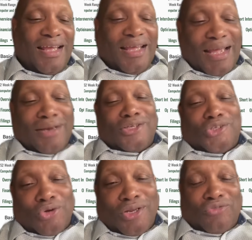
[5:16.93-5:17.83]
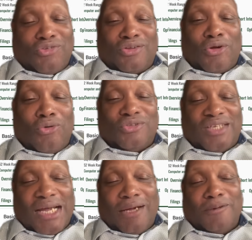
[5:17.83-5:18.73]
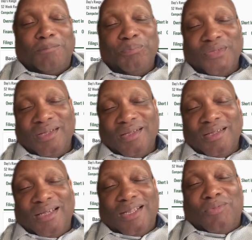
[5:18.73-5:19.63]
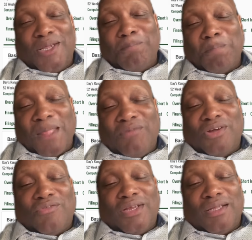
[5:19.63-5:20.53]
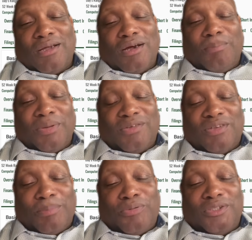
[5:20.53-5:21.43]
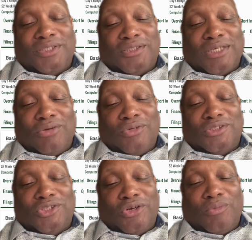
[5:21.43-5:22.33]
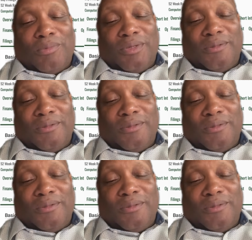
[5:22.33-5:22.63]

and the short interest goes down? Anyway, have a great day. God bless, and I appreciate y'all on this journey with me.